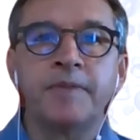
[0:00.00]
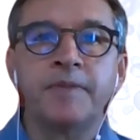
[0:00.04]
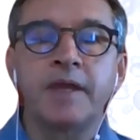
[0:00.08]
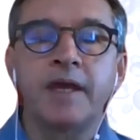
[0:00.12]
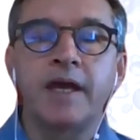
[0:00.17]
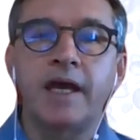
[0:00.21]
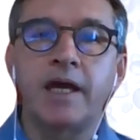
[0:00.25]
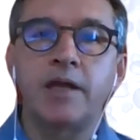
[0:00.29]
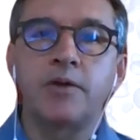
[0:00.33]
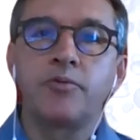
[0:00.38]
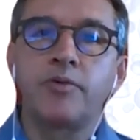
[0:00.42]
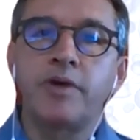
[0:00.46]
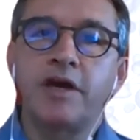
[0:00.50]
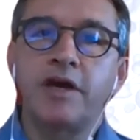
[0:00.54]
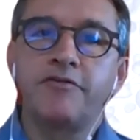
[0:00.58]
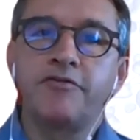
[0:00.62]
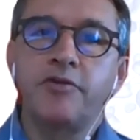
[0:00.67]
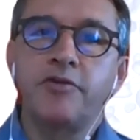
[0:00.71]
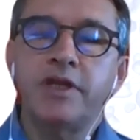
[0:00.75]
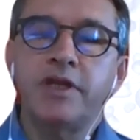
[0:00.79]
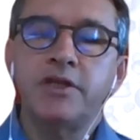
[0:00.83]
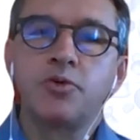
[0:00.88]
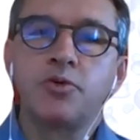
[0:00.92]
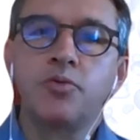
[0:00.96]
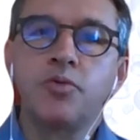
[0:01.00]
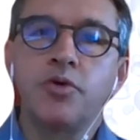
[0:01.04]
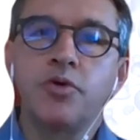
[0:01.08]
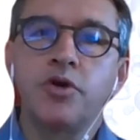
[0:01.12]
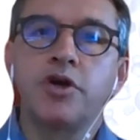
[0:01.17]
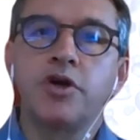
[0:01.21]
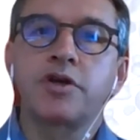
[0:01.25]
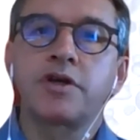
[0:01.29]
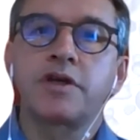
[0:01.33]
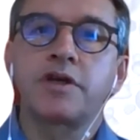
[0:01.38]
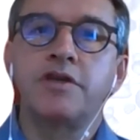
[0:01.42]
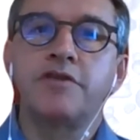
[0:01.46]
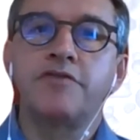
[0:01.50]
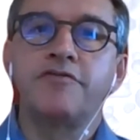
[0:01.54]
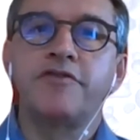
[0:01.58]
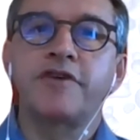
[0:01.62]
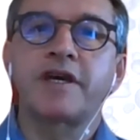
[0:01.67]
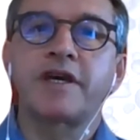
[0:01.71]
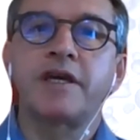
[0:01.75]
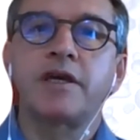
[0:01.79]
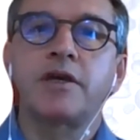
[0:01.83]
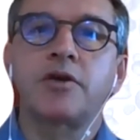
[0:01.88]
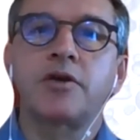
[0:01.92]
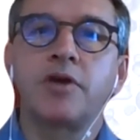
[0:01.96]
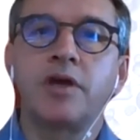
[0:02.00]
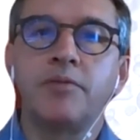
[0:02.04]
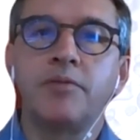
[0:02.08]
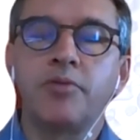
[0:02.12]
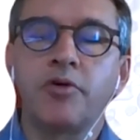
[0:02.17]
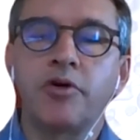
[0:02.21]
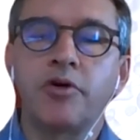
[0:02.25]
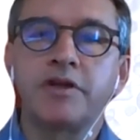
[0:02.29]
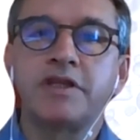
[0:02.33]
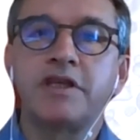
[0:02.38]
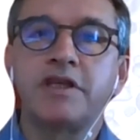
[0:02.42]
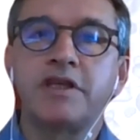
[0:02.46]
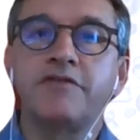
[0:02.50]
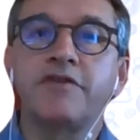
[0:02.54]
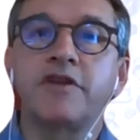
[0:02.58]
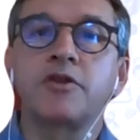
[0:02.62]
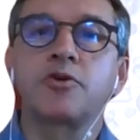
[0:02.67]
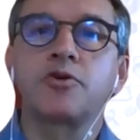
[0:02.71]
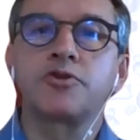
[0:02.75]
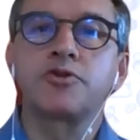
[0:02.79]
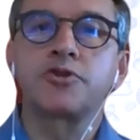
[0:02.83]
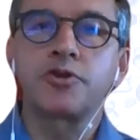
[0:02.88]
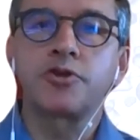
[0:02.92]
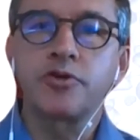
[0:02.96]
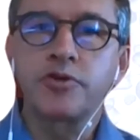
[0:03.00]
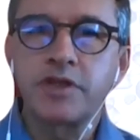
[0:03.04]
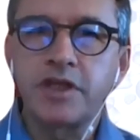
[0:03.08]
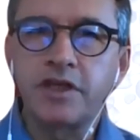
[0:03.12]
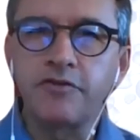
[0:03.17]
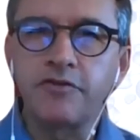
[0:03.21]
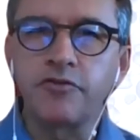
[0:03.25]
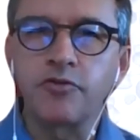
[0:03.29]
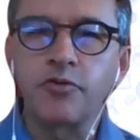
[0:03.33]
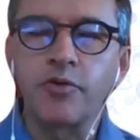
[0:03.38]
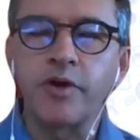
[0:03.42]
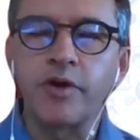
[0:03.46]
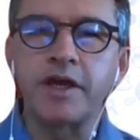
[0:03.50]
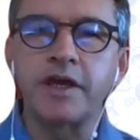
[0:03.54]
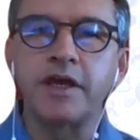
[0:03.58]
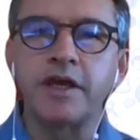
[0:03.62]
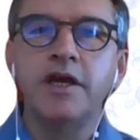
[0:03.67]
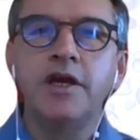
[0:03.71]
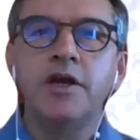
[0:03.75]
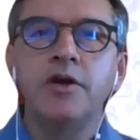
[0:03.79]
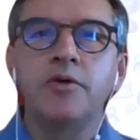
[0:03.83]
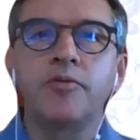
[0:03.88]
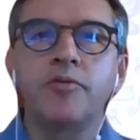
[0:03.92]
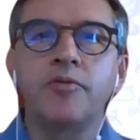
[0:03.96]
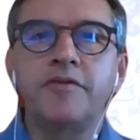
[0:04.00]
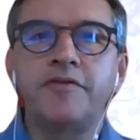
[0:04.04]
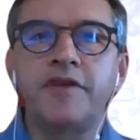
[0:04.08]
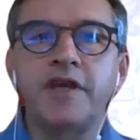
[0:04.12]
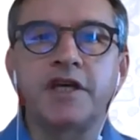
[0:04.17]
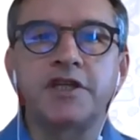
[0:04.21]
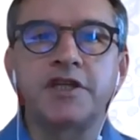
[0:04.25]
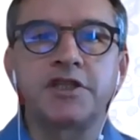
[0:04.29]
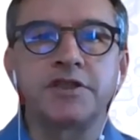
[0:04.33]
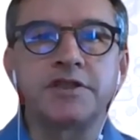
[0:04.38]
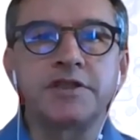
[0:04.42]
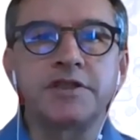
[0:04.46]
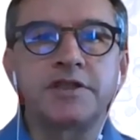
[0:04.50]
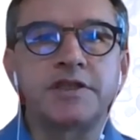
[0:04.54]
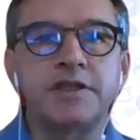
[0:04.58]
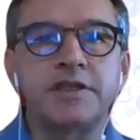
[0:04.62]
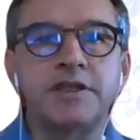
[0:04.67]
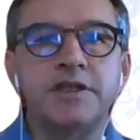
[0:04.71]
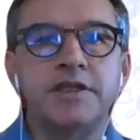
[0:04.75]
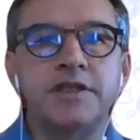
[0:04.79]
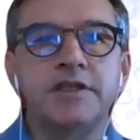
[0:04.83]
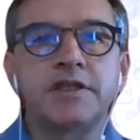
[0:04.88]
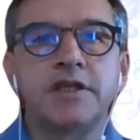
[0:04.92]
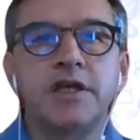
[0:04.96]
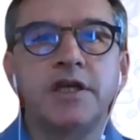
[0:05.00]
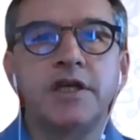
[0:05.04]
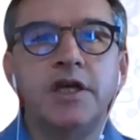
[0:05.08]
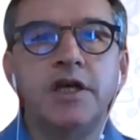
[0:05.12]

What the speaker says: And we have really to work in a very collaborative and constructive way with the agencies